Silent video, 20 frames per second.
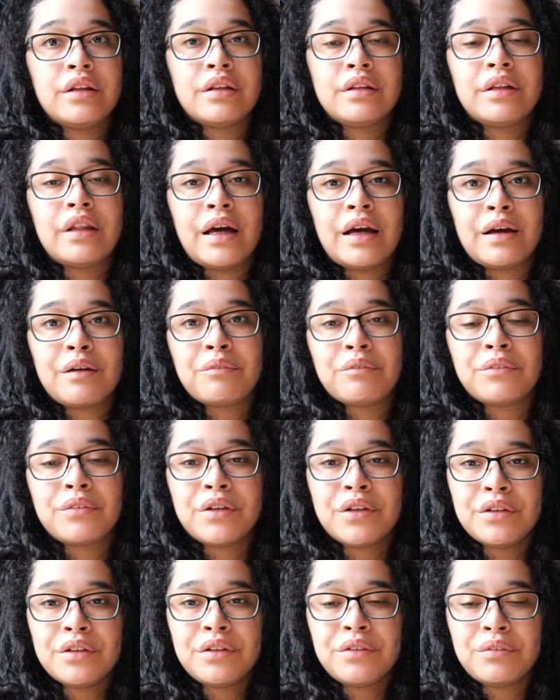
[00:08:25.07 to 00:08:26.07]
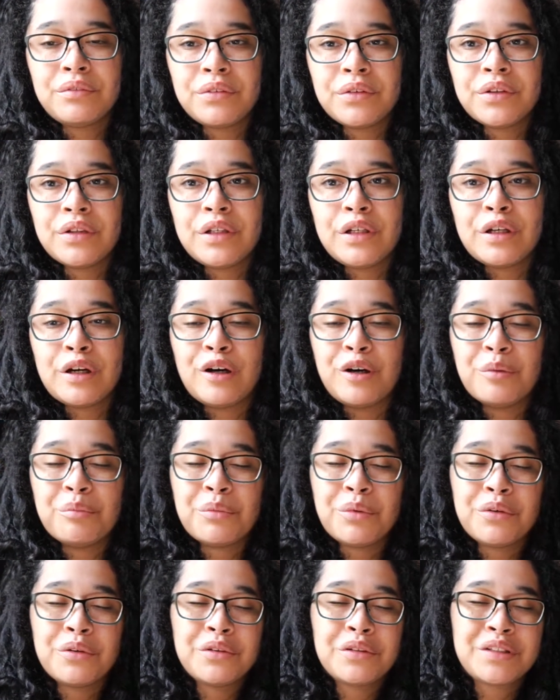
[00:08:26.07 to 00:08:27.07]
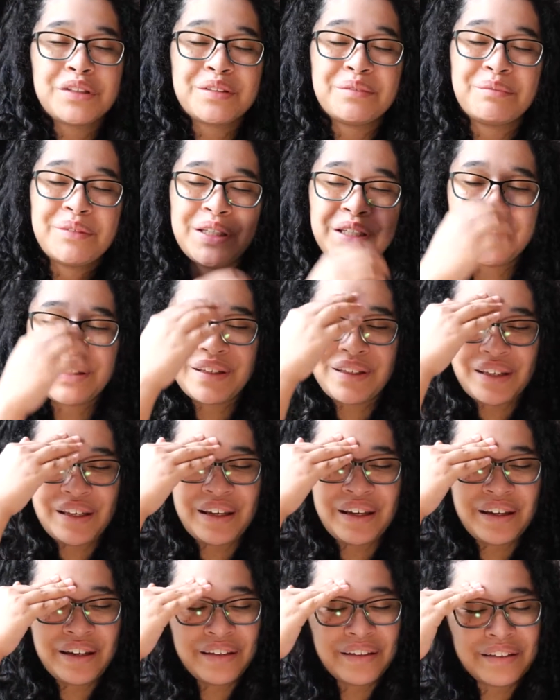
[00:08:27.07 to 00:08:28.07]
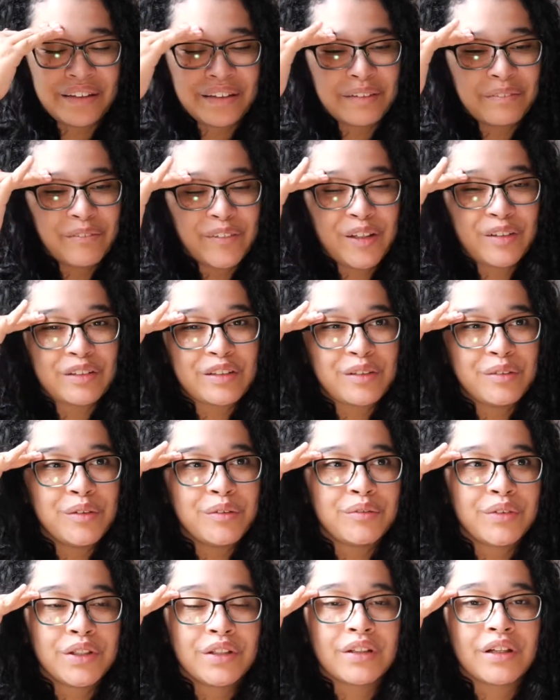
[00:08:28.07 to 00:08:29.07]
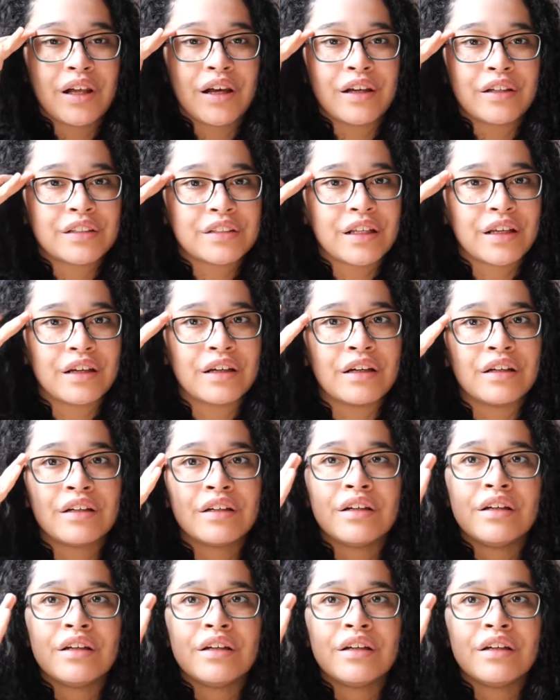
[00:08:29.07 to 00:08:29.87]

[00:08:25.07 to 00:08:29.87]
that really, really humbles me, and it makes me realize that